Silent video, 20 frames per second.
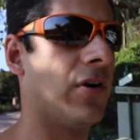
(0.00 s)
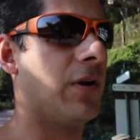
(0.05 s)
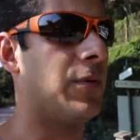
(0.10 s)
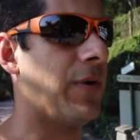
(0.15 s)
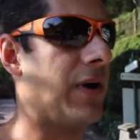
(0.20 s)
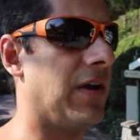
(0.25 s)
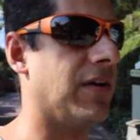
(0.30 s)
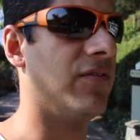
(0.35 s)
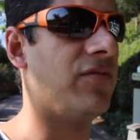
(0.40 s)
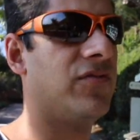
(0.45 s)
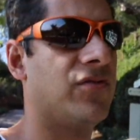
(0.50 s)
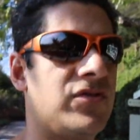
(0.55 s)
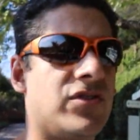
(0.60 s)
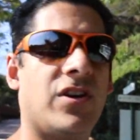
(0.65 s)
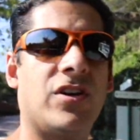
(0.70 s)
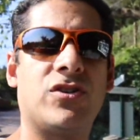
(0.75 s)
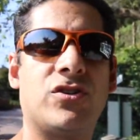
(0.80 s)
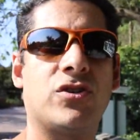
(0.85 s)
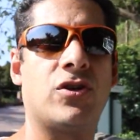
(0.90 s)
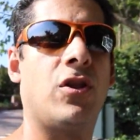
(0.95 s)
Now we have
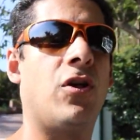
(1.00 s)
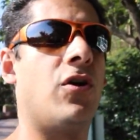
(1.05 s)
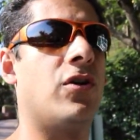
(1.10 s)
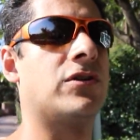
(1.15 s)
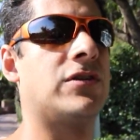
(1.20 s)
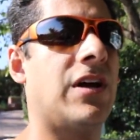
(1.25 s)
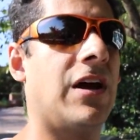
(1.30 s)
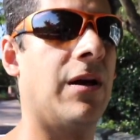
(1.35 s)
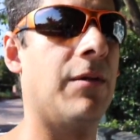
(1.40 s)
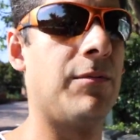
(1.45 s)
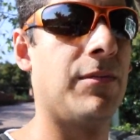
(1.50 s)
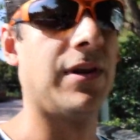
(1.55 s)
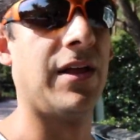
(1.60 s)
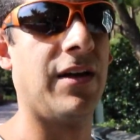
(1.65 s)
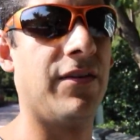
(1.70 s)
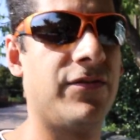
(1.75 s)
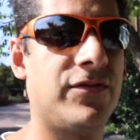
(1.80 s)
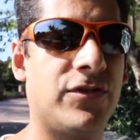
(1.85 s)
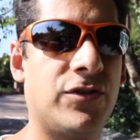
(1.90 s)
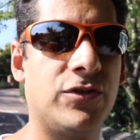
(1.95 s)
such a long time
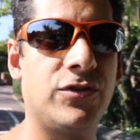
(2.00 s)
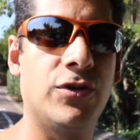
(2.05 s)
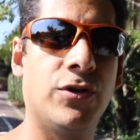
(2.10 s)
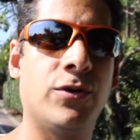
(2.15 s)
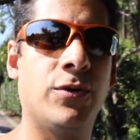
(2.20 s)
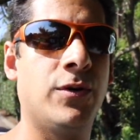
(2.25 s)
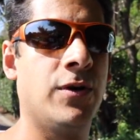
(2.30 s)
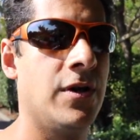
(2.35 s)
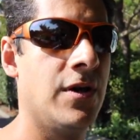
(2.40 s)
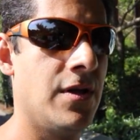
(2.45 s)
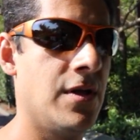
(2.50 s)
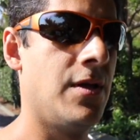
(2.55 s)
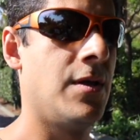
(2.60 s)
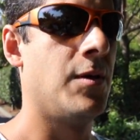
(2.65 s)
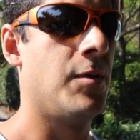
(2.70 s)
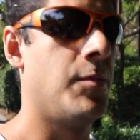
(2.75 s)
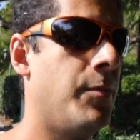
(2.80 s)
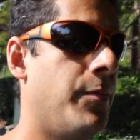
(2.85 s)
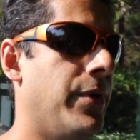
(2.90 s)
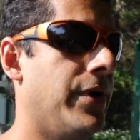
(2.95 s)
left to do,
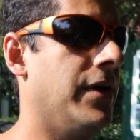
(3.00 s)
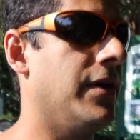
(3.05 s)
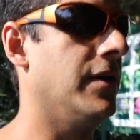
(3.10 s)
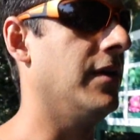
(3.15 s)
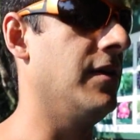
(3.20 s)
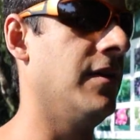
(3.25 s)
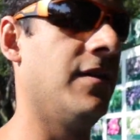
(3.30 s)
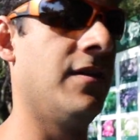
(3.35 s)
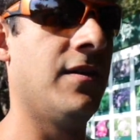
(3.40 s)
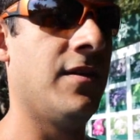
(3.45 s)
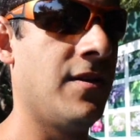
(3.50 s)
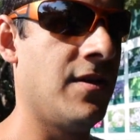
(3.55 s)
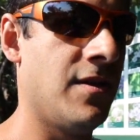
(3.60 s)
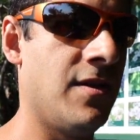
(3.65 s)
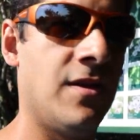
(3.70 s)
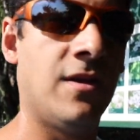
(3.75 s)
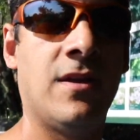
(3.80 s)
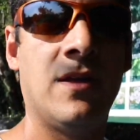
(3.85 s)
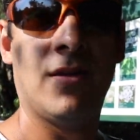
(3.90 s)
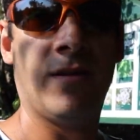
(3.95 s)
but
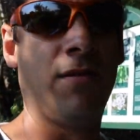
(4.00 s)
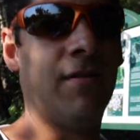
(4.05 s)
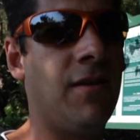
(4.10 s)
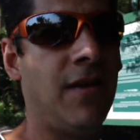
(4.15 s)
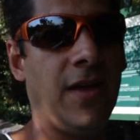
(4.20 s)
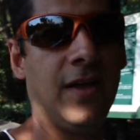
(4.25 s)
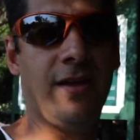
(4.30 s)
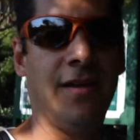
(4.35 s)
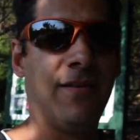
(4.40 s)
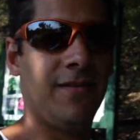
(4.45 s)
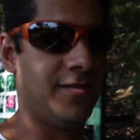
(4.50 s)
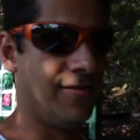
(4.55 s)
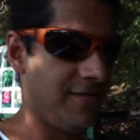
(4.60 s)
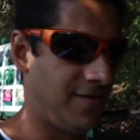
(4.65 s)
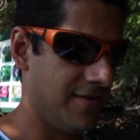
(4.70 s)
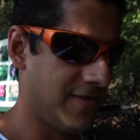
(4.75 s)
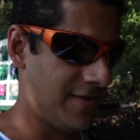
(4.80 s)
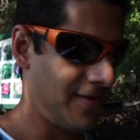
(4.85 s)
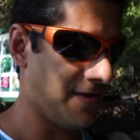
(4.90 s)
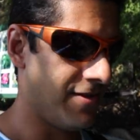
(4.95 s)
hey,
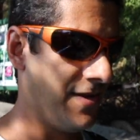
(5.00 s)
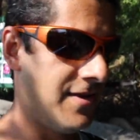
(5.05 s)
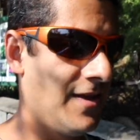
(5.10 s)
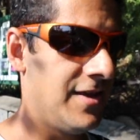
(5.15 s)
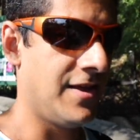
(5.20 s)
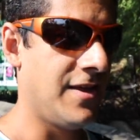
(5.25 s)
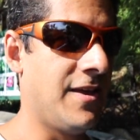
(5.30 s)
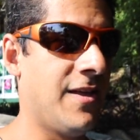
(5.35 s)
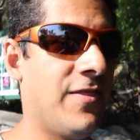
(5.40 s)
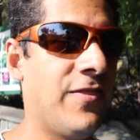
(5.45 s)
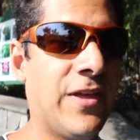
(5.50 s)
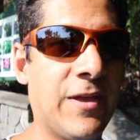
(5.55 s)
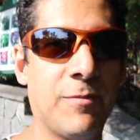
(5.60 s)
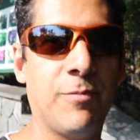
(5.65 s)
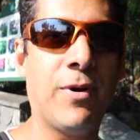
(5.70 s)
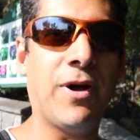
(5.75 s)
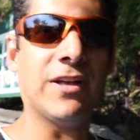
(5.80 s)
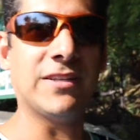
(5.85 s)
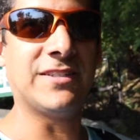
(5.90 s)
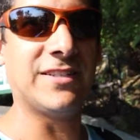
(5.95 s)
think
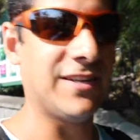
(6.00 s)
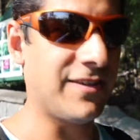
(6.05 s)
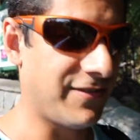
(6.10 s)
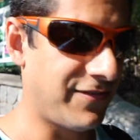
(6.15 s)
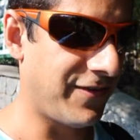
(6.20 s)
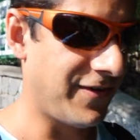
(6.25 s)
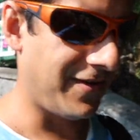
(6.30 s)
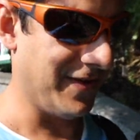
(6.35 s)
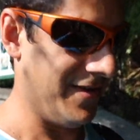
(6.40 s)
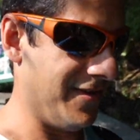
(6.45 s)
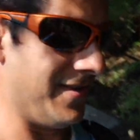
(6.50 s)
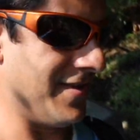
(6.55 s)
positive